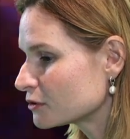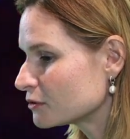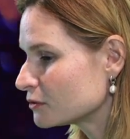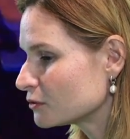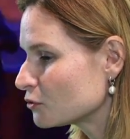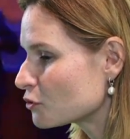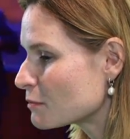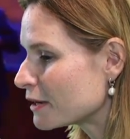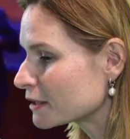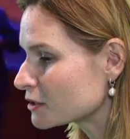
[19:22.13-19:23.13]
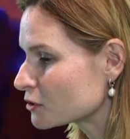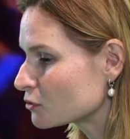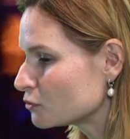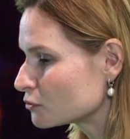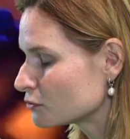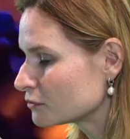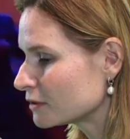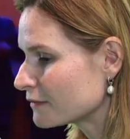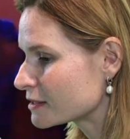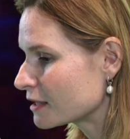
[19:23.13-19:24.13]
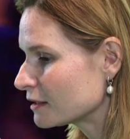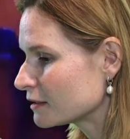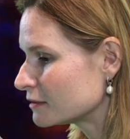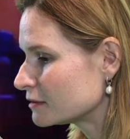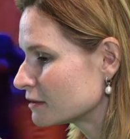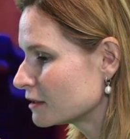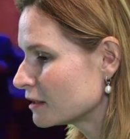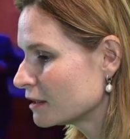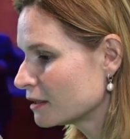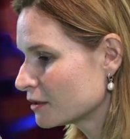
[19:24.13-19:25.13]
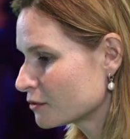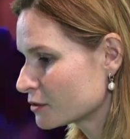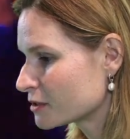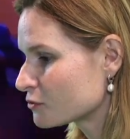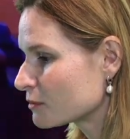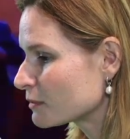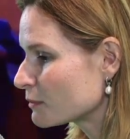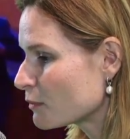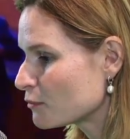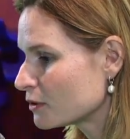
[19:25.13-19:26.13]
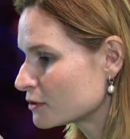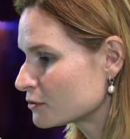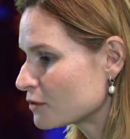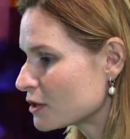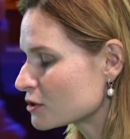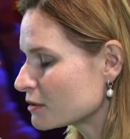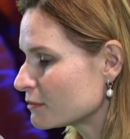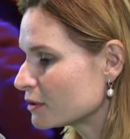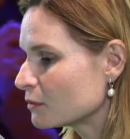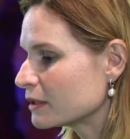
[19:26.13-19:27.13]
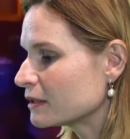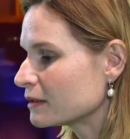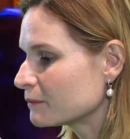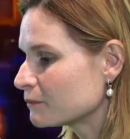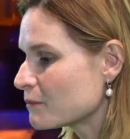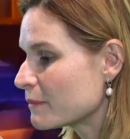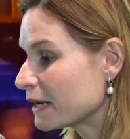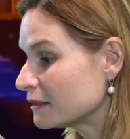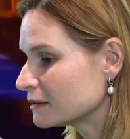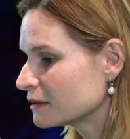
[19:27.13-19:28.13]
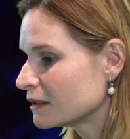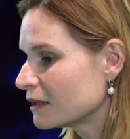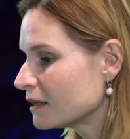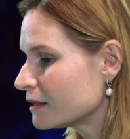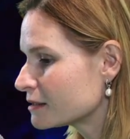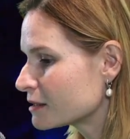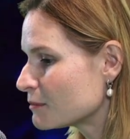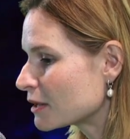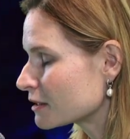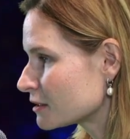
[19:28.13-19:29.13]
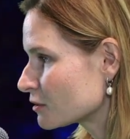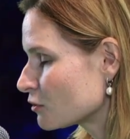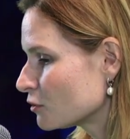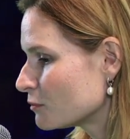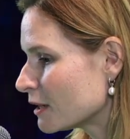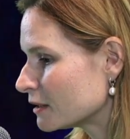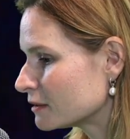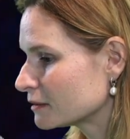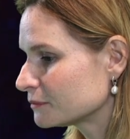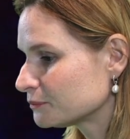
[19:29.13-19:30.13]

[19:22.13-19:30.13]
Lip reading: to neuromarketing guru David Sandler, who's extremely popular in Russia, by the way, pain is a marketing goldmine.